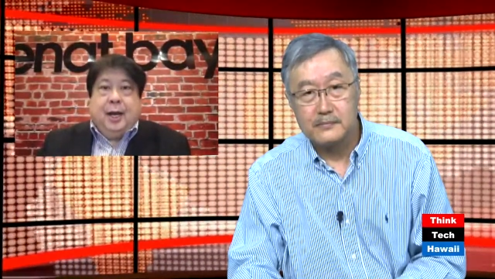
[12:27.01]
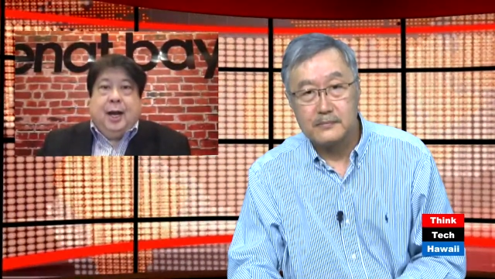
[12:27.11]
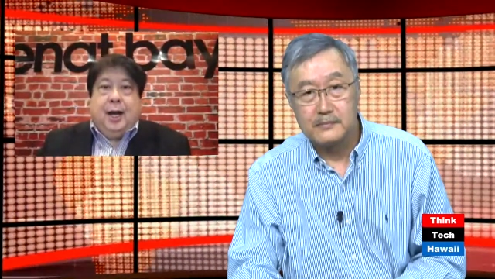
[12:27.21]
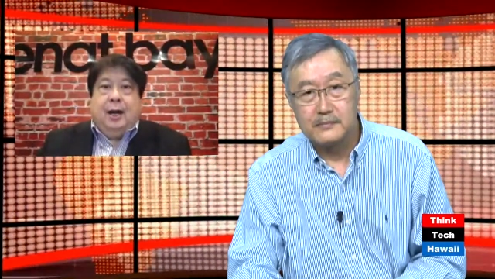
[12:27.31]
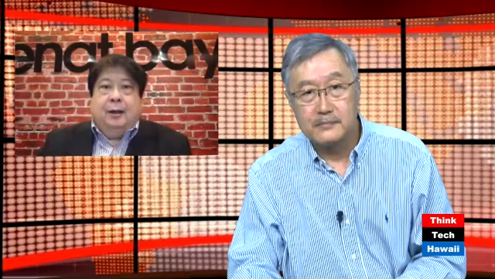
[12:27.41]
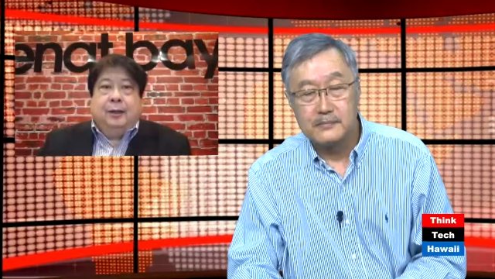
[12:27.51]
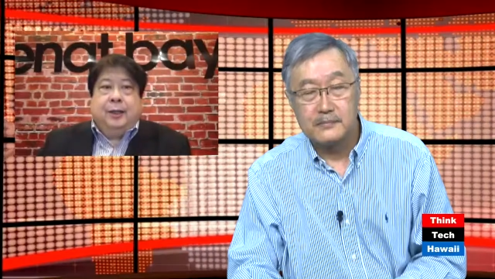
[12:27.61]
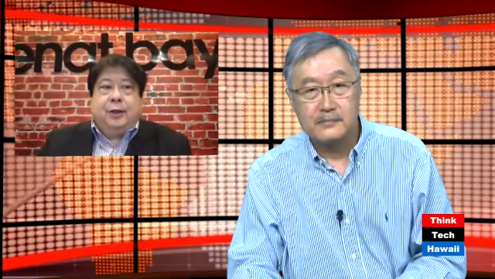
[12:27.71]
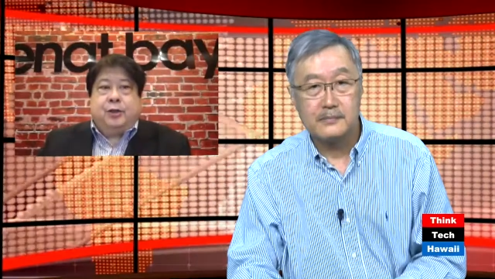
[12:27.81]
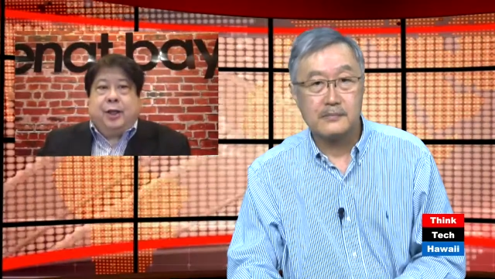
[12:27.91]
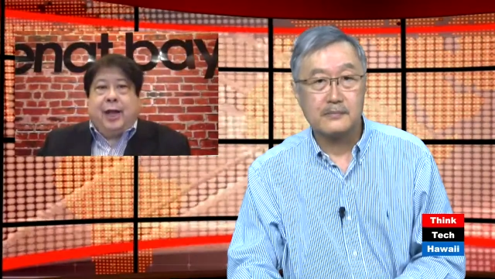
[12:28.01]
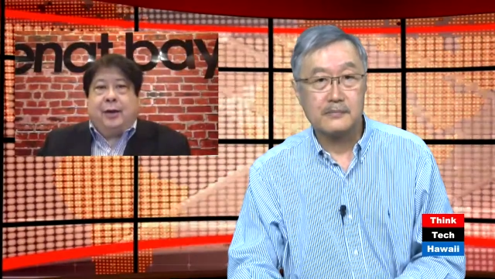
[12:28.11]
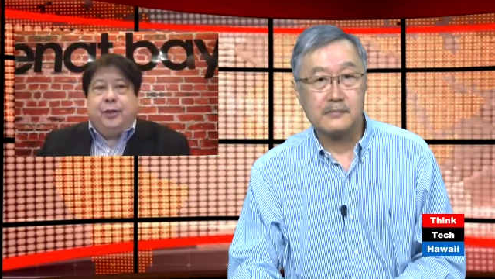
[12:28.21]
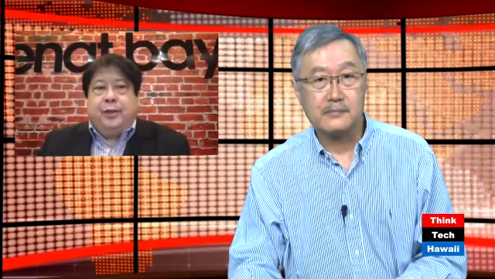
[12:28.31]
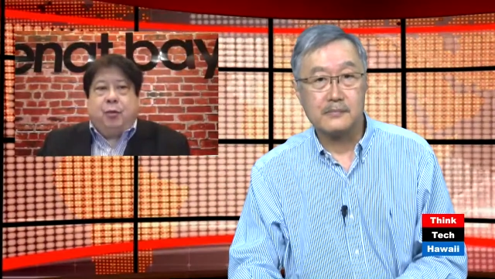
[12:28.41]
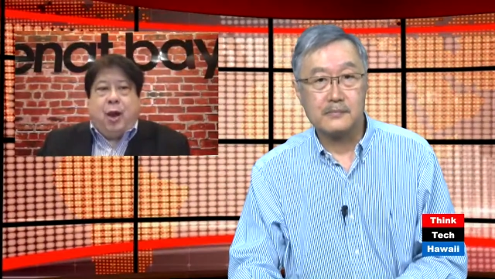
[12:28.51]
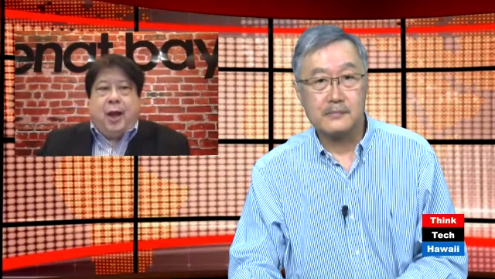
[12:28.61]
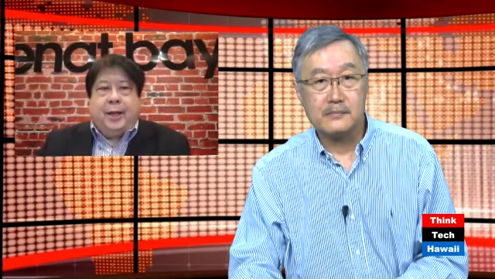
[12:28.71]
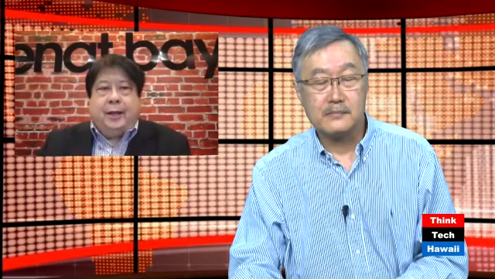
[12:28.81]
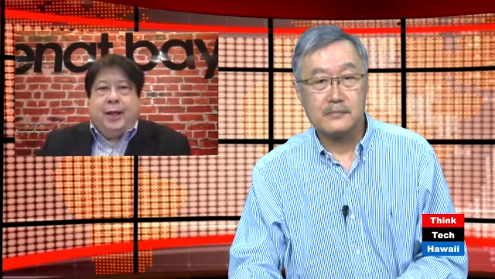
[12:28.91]
Speaker 1: Uh, and there's a lot of reason
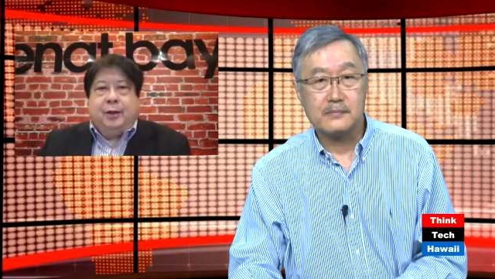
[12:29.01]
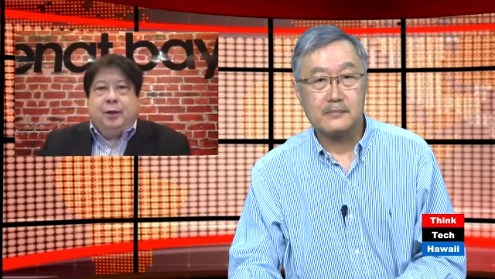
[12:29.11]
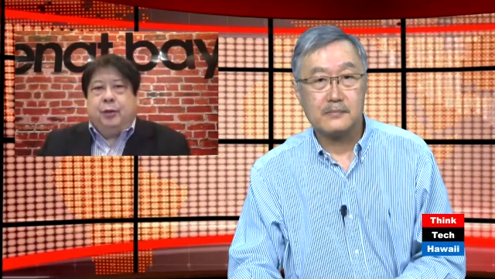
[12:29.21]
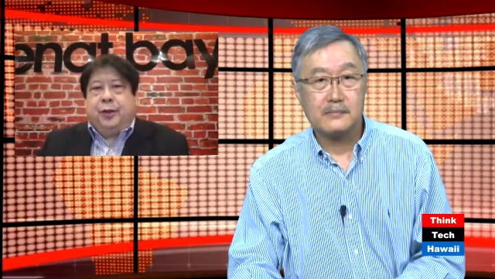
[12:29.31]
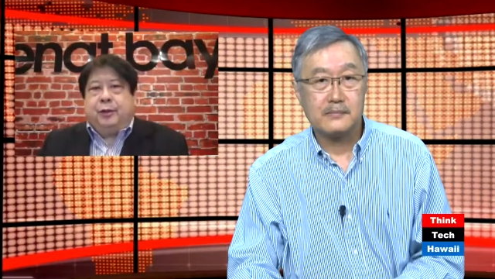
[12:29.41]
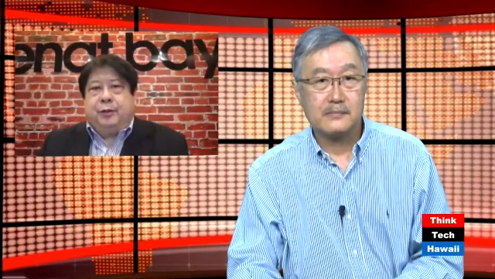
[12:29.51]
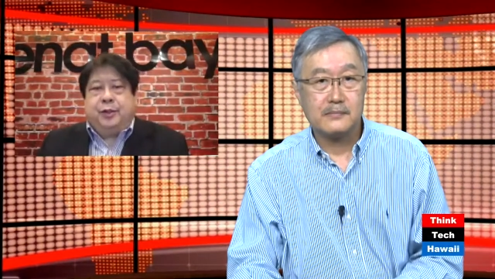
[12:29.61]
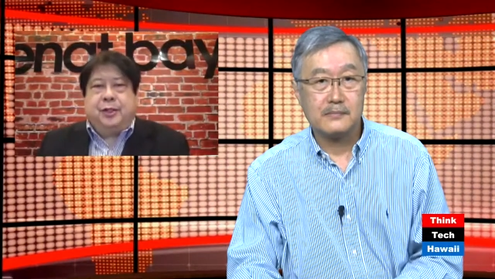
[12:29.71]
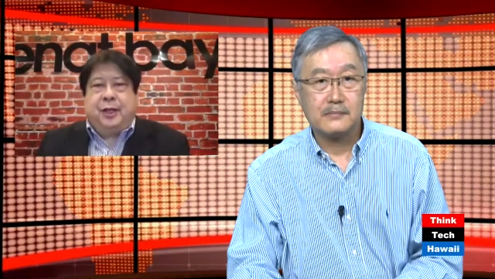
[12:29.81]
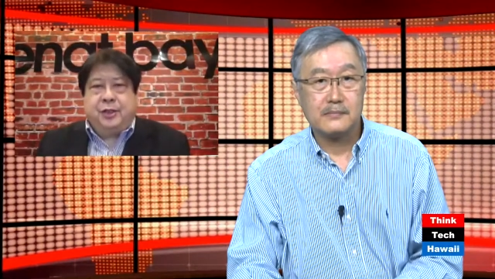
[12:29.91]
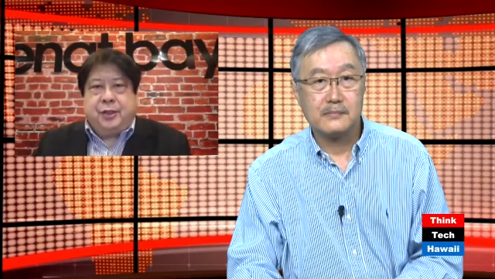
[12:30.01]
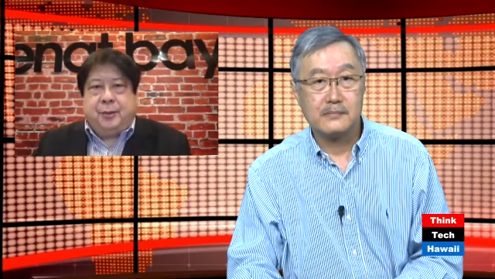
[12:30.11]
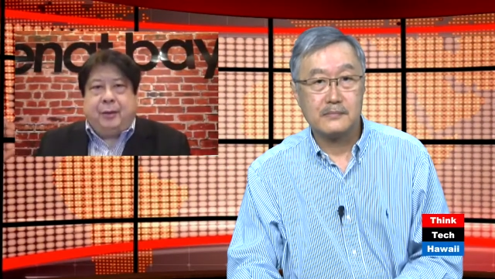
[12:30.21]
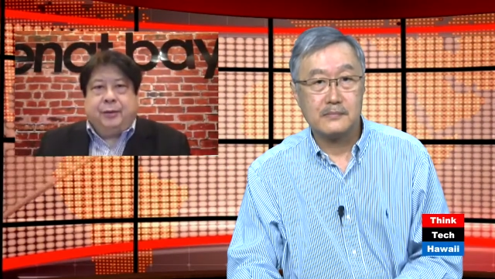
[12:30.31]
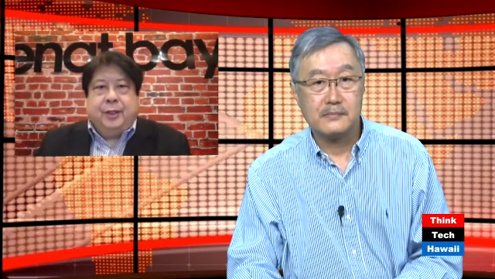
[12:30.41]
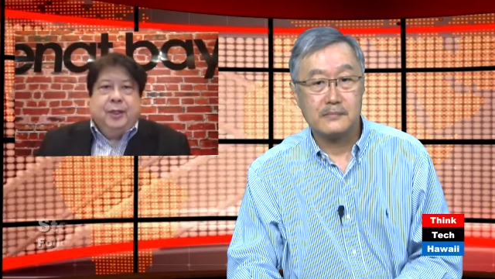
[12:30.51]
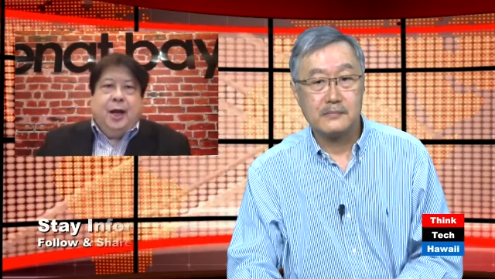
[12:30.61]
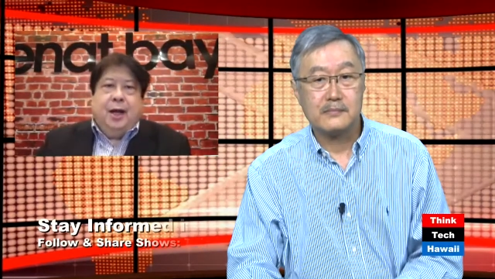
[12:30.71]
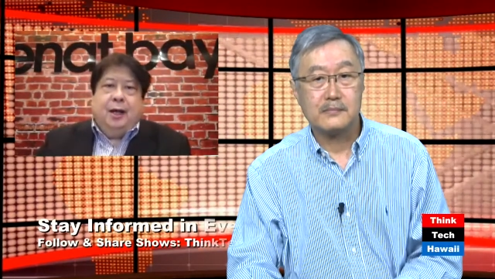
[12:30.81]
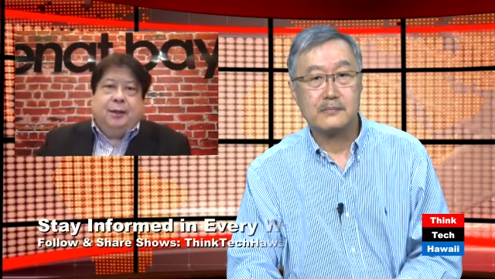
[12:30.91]
why. I know that there was discussion about
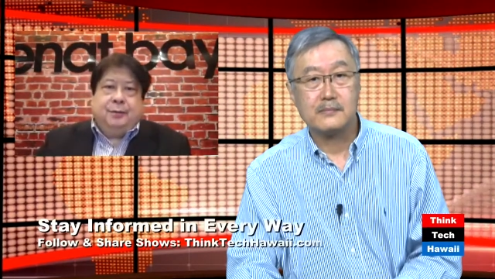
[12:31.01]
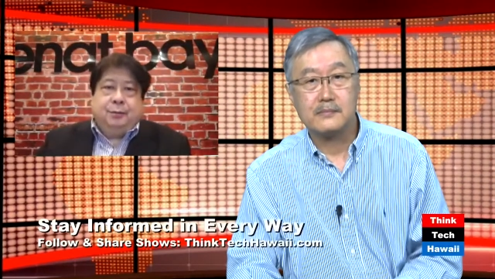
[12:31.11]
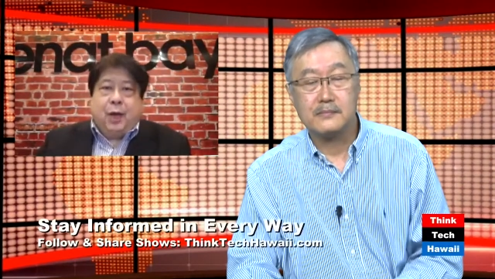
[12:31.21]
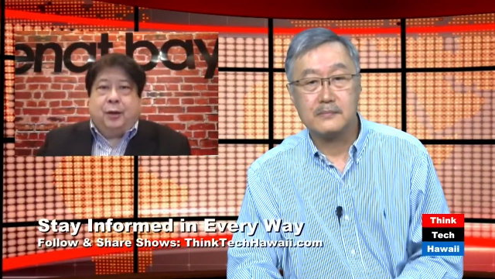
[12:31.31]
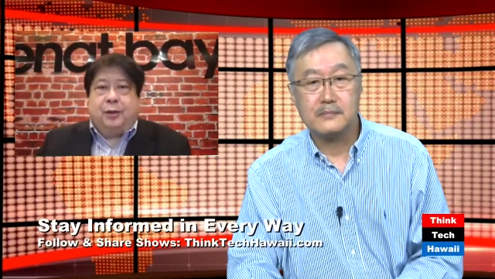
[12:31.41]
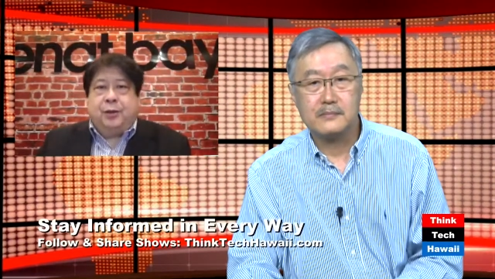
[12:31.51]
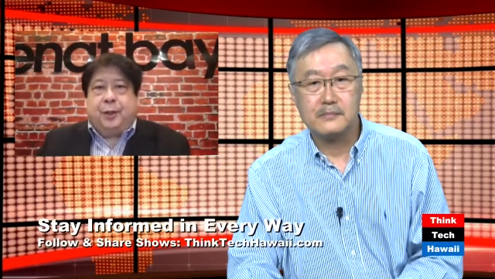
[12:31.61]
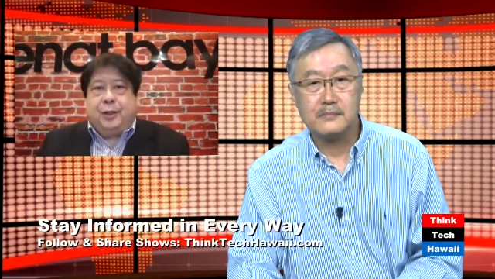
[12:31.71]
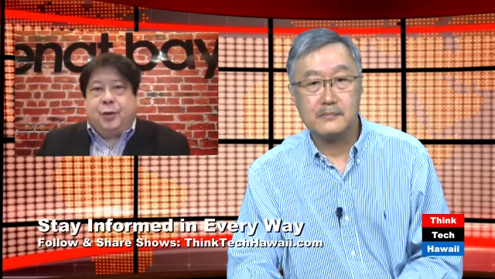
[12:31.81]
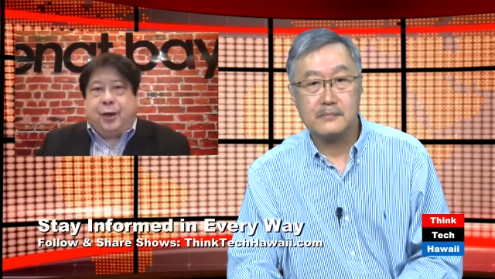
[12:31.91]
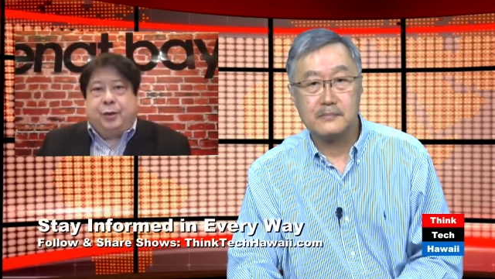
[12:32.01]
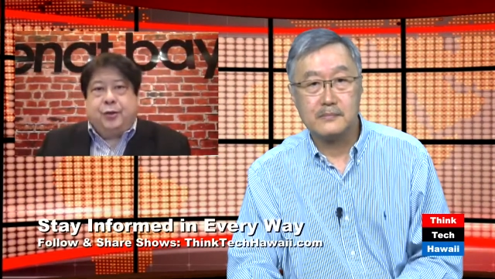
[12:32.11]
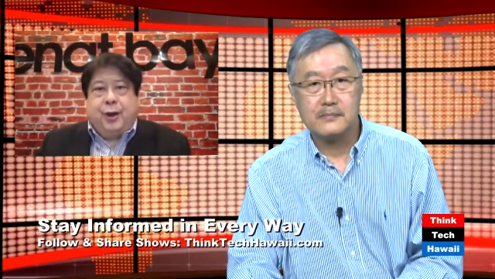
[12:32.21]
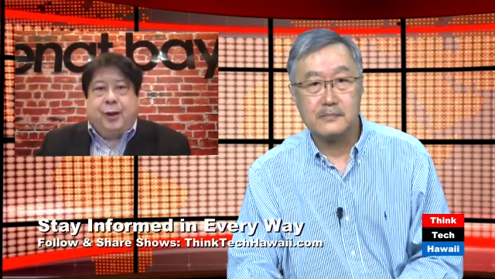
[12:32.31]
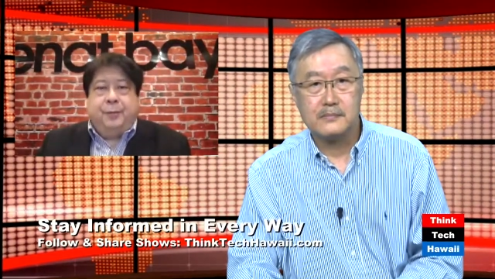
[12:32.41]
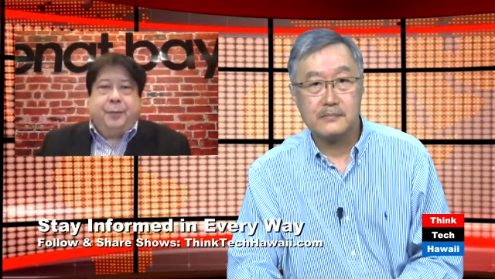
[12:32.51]
uh, Donald Trump